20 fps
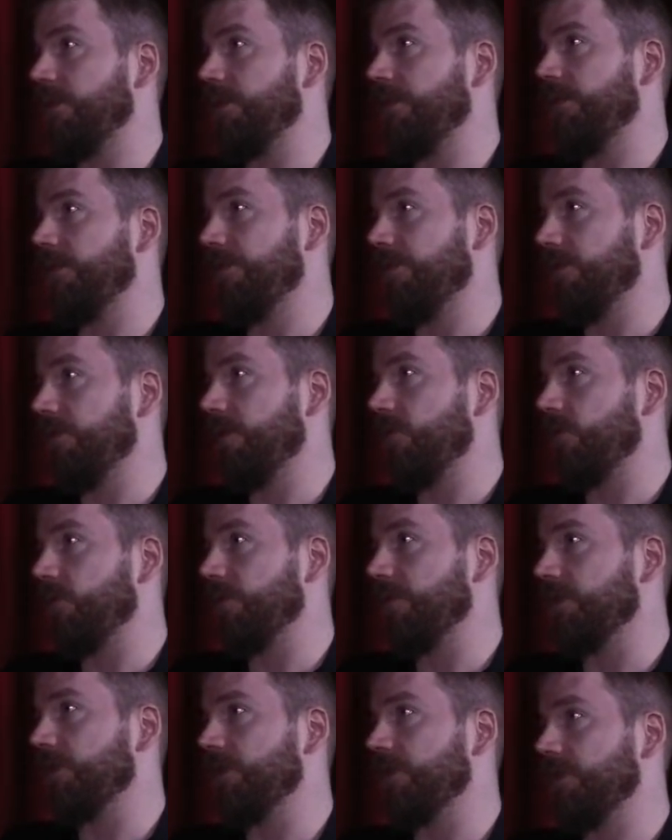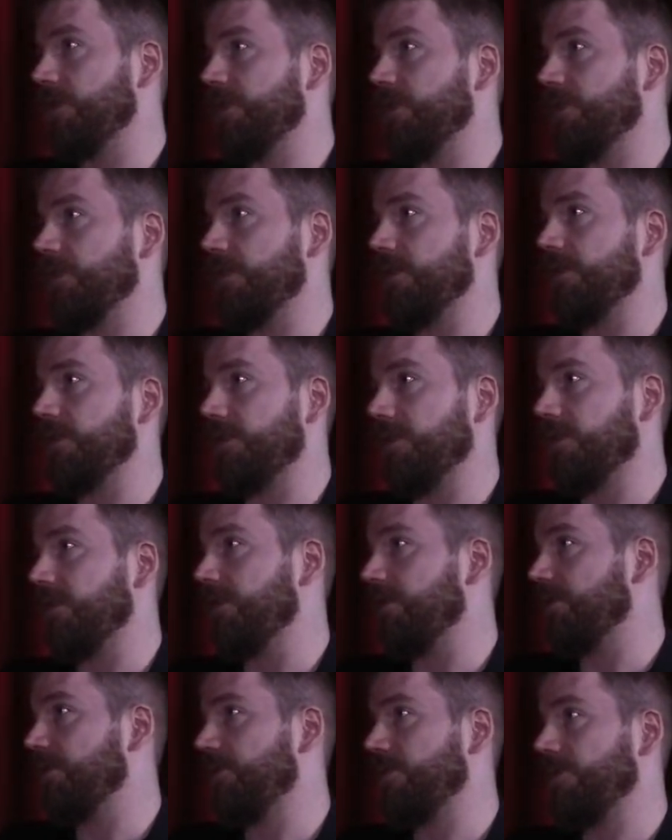and 30% is just
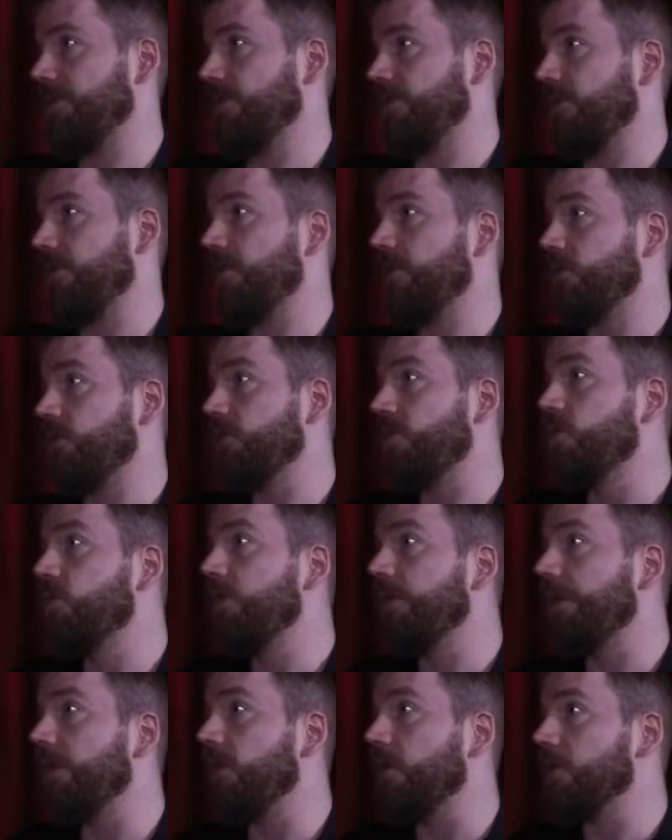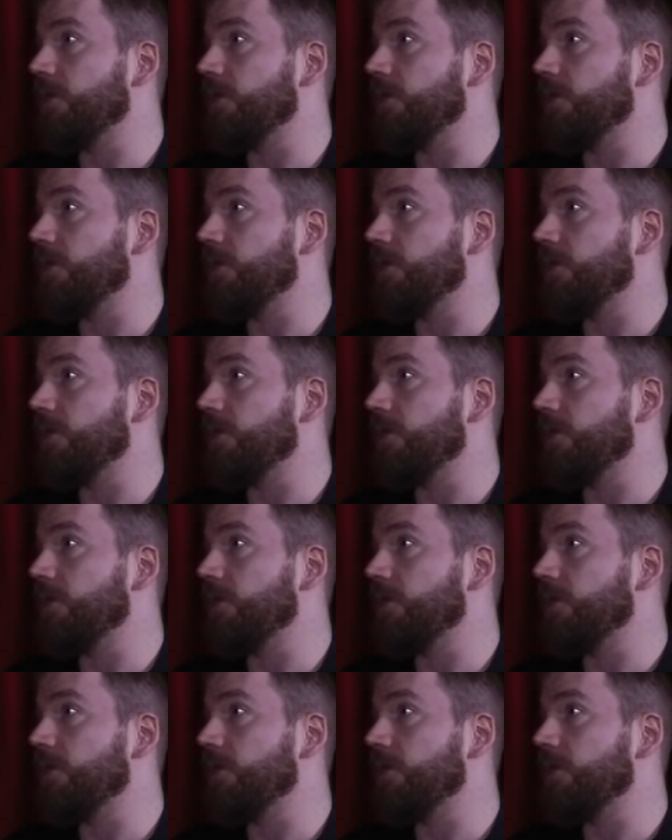that's sort of a good movie.